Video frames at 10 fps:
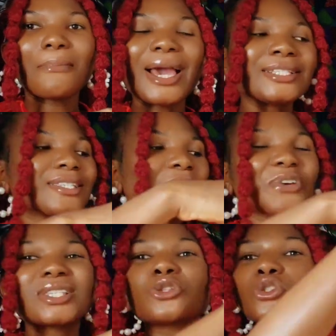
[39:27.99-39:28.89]
my
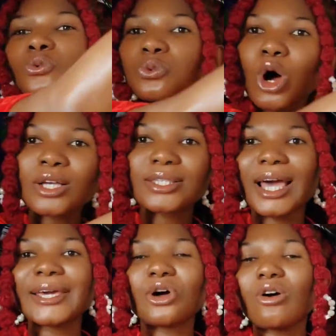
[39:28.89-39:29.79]
interfacing to the wrong
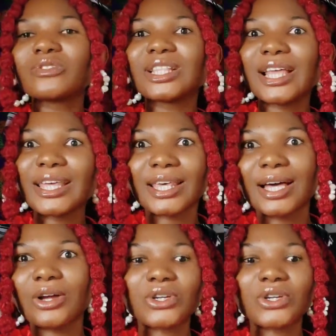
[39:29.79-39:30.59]
side of the leather.